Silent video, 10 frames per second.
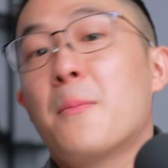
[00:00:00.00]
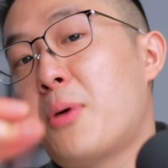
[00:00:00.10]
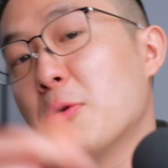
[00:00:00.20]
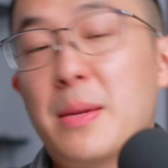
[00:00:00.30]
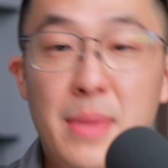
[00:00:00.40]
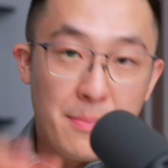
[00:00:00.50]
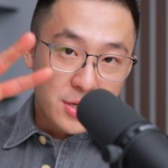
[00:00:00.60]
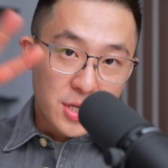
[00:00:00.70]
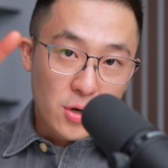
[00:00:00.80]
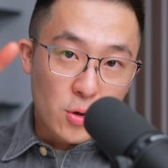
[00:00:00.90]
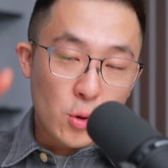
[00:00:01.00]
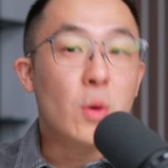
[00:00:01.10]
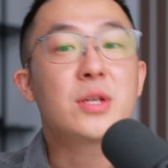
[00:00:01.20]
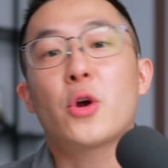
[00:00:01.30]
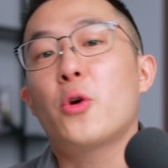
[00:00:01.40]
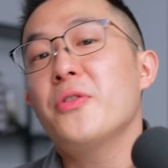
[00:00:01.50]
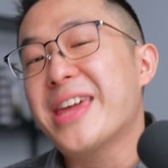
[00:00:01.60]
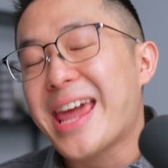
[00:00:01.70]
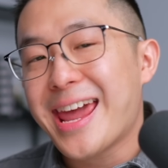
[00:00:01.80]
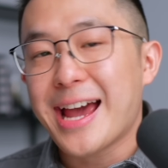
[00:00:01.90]
Pro tip number two, turn
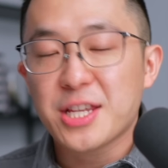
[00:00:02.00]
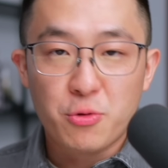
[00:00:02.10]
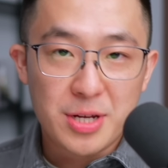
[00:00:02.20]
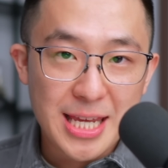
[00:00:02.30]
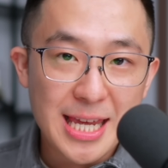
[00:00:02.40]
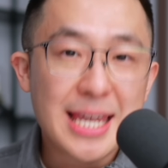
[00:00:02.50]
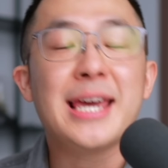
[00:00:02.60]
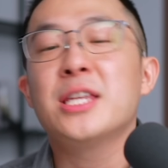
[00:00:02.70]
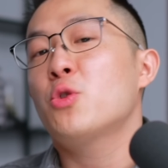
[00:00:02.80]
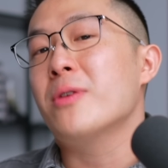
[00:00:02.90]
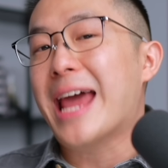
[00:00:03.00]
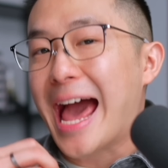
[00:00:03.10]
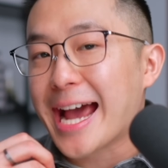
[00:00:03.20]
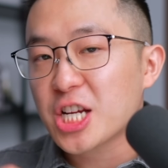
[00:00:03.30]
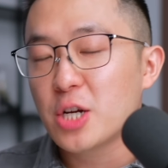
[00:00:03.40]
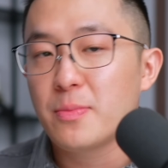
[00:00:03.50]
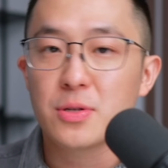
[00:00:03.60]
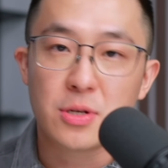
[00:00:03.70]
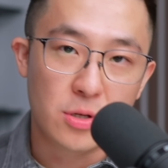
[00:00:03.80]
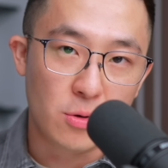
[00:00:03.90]
the AI's critique into an actionable
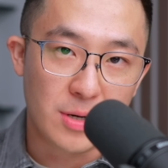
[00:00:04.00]
to do